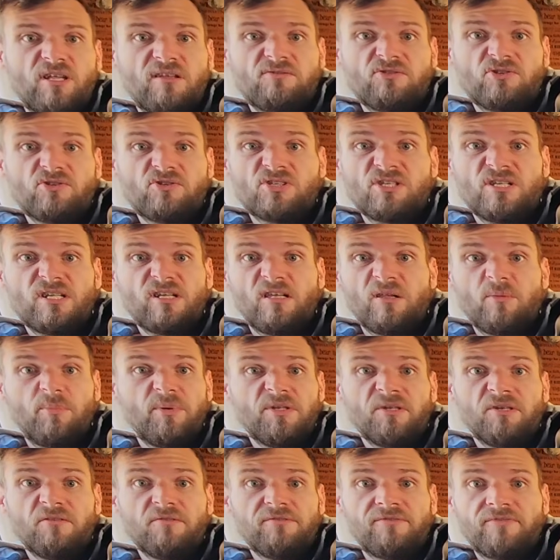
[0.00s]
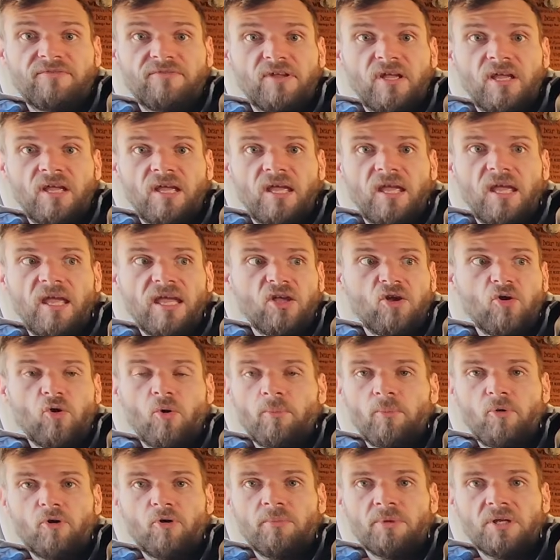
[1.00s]
gives us a little bit of
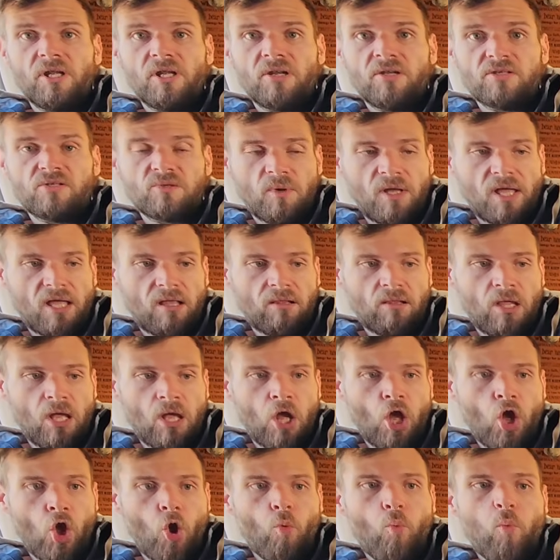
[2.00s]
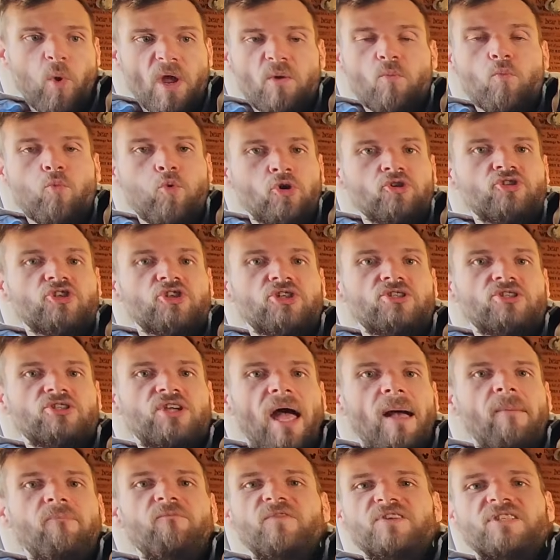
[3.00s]
income coming in as well. We wouldn't
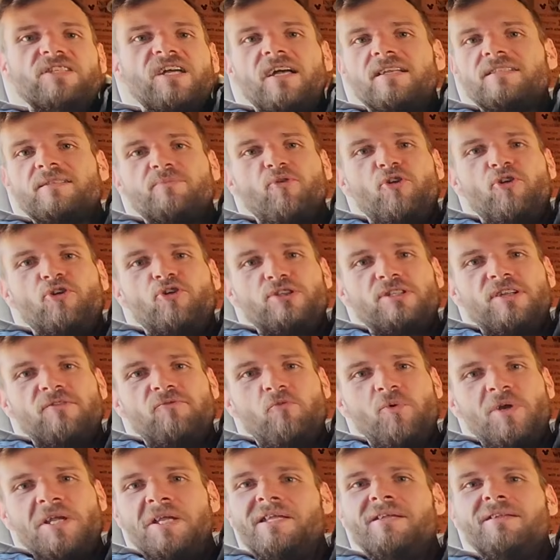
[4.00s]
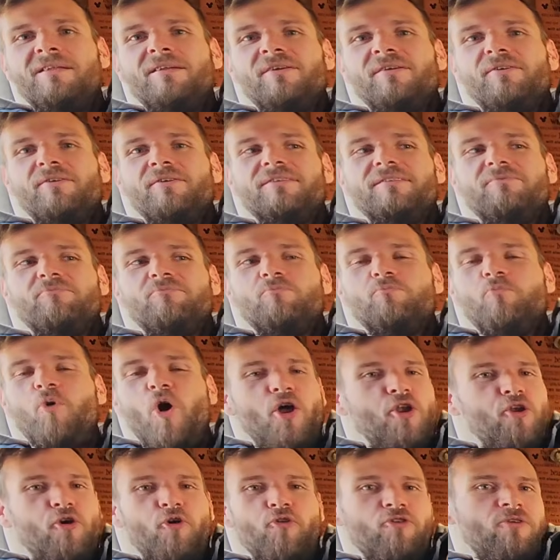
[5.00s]
advertise a product if we
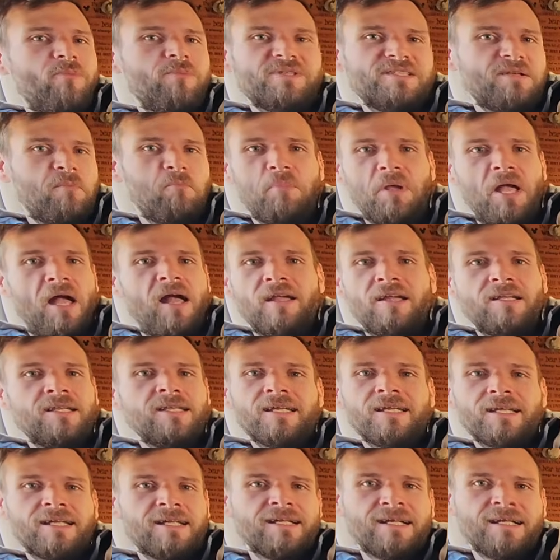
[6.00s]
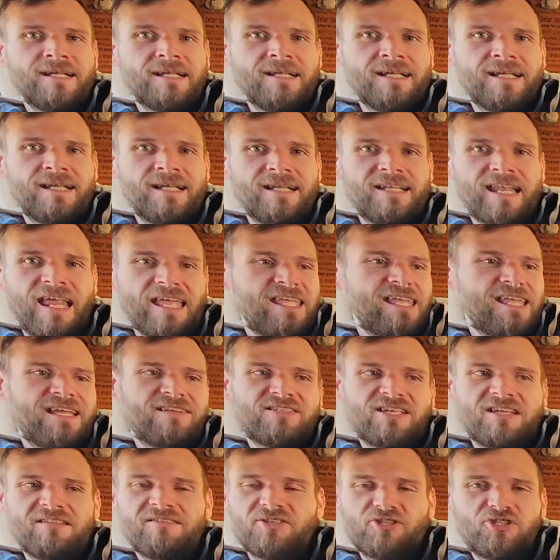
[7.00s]
weren't 100% behind it. Like you can
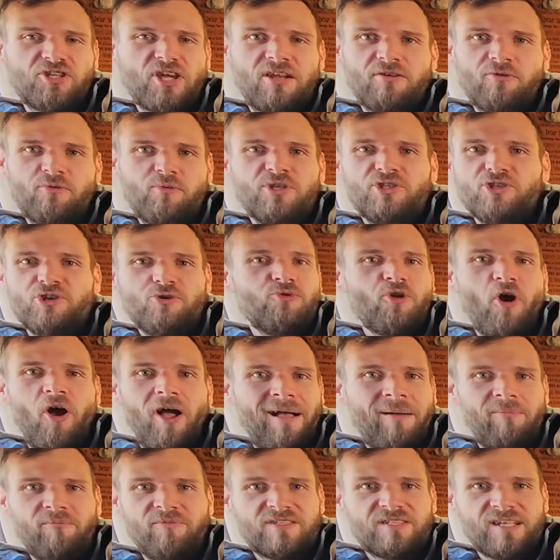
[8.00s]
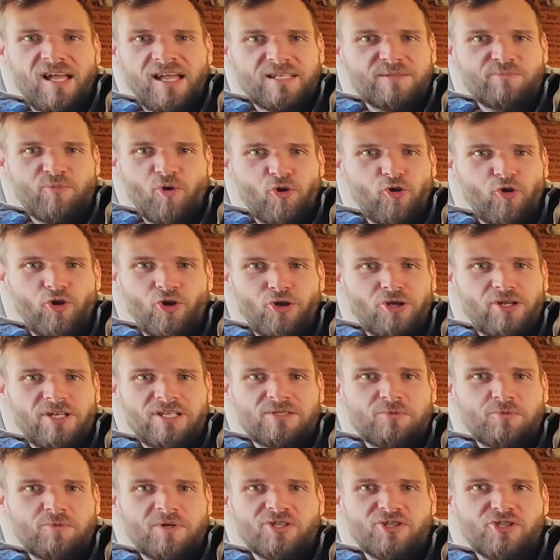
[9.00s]
see in this channel, we do not advertise
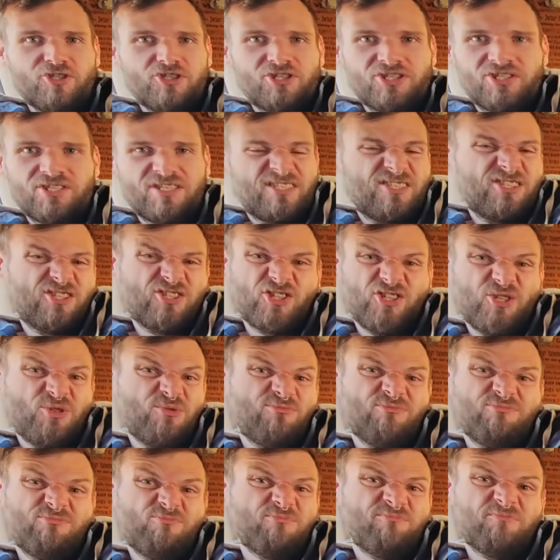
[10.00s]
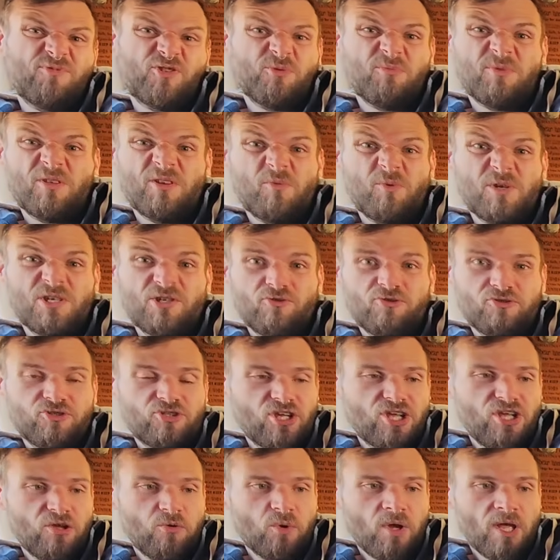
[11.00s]
products. It's just something we don't
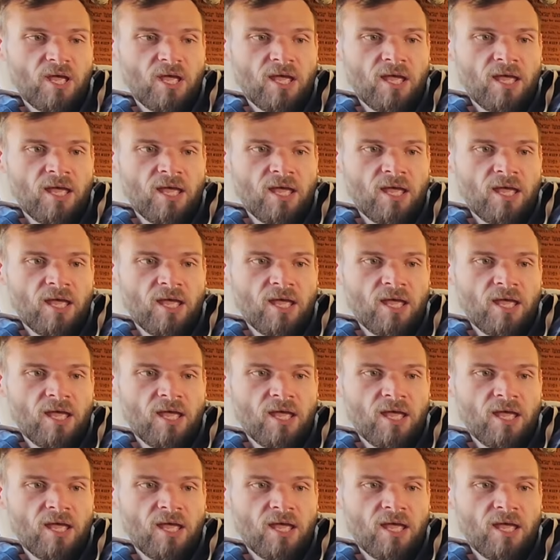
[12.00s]
do.